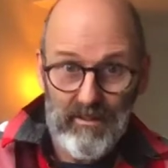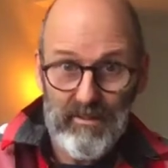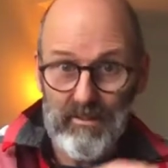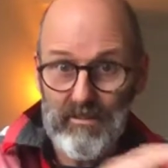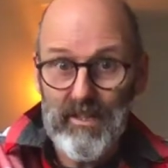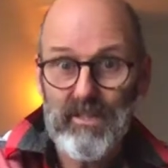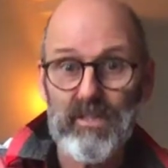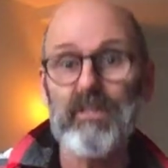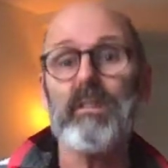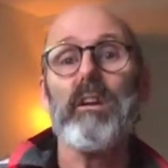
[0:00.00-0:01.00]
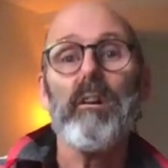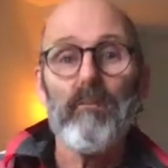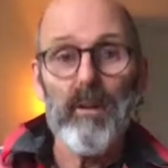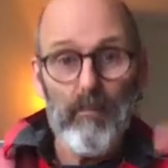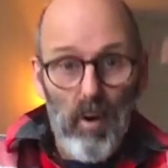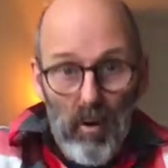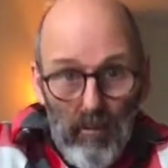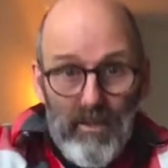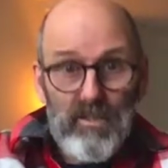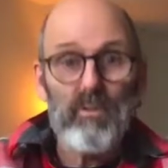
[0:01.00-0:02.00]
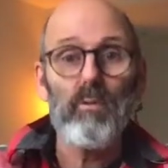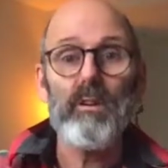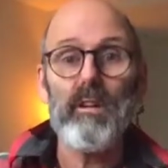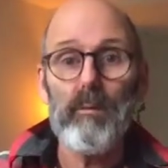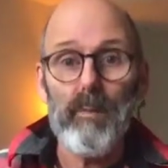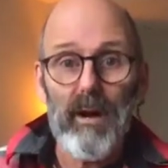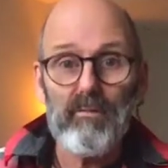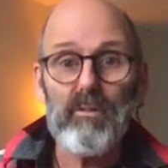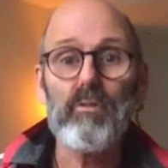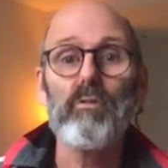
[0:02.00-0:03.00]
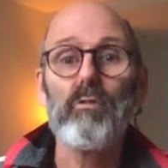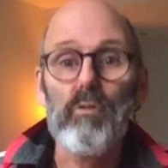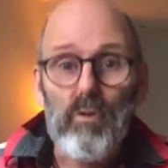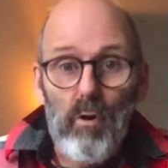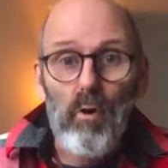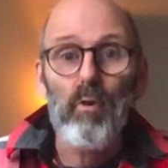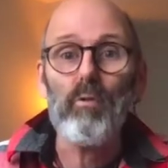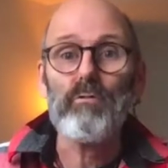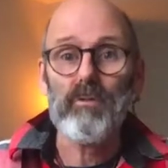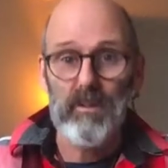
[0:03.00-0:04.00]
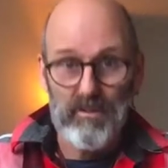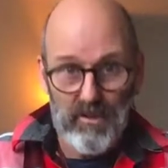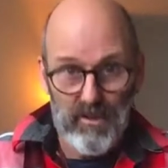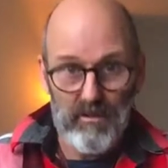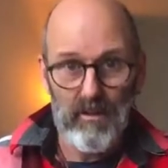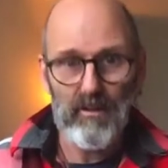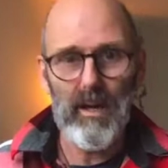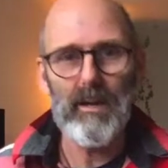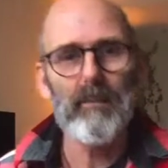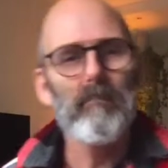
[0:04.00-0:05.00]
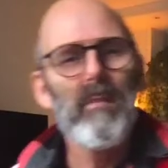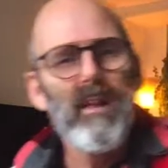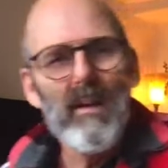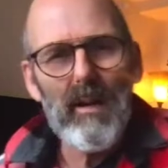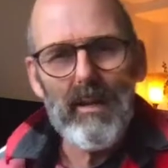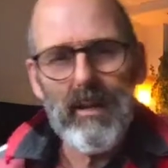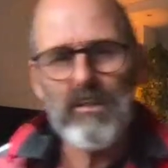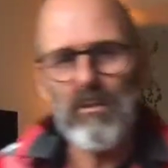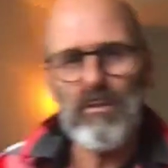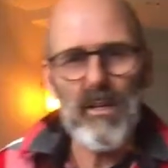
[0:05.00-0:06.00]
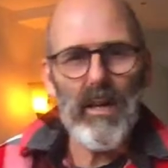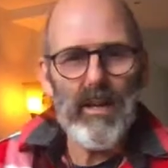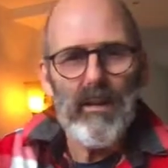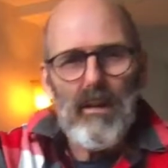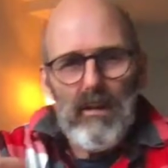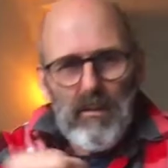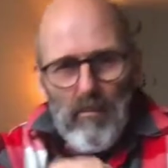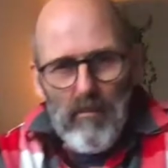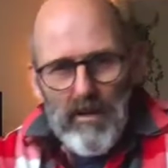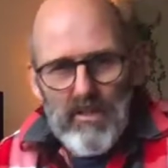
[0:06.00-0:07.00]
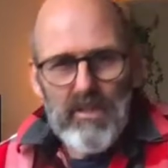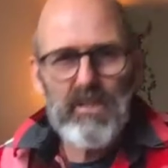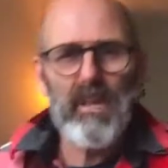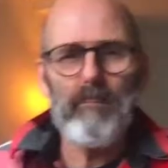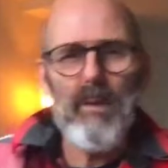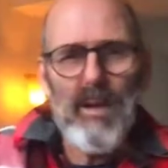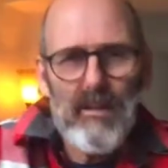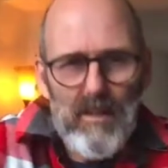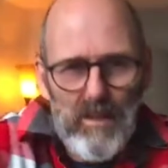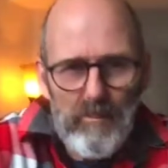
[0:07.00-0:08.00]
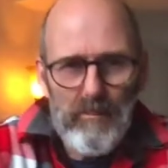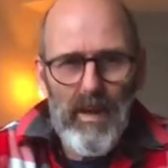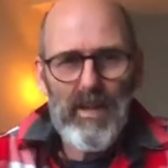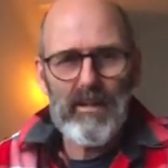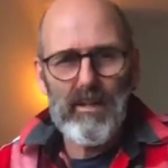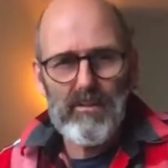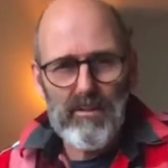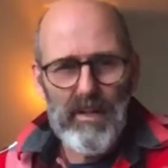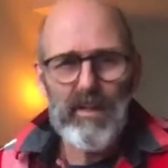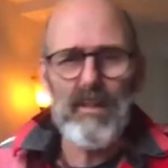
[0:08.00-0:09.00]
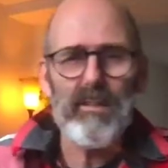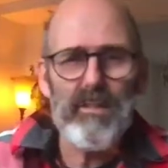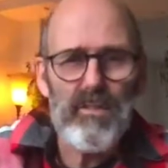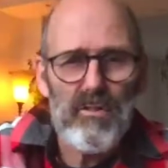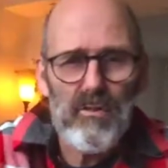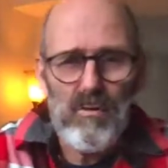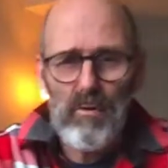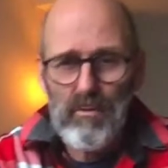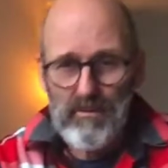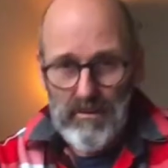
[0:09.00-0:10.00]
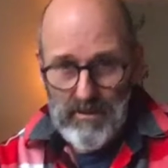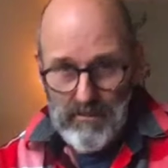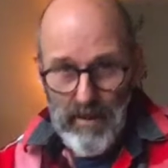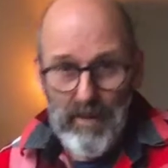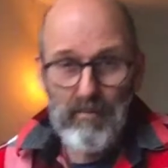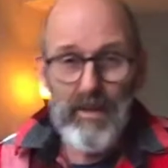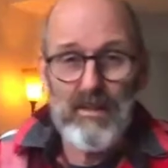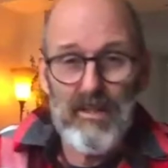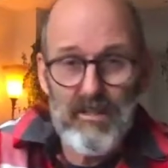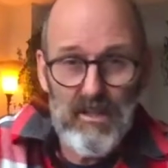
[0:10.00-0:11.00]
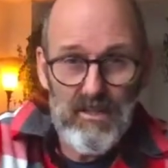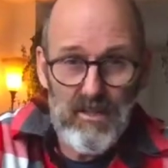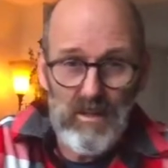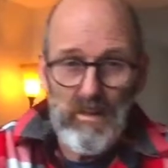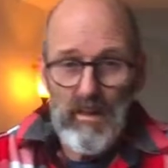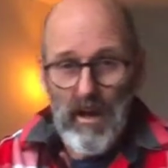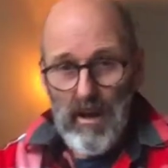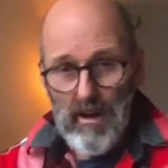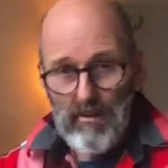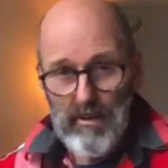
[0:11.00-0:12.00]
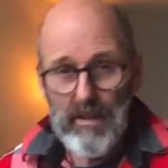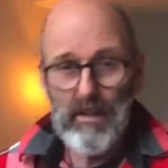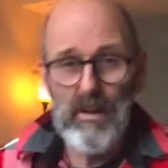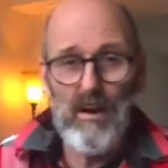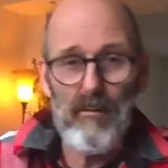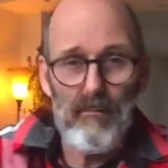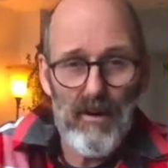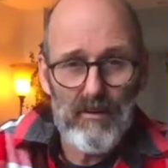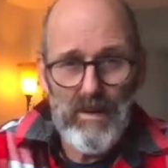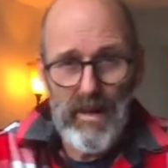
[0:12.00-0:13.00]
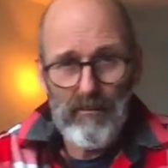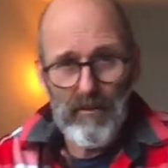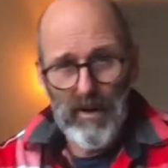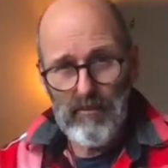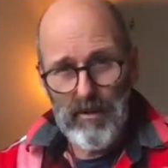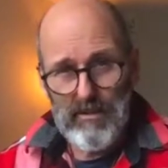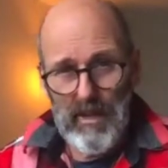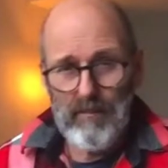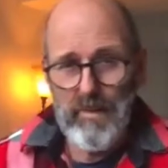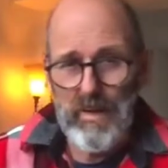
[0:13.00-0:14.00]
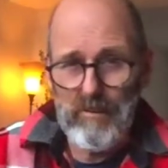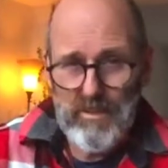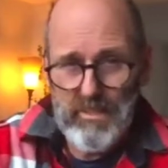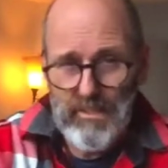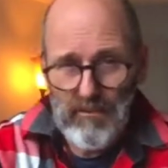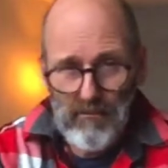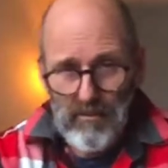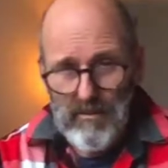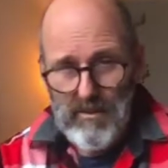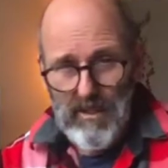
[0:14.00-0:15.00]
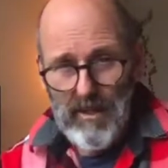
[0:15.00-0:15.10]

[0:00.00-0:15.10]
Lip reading: traditions, we are always talking about cauldrons, like, it's also like the witches, they make their drink in these cauldrons. By the way, this is a really very, one time I was in the forest and I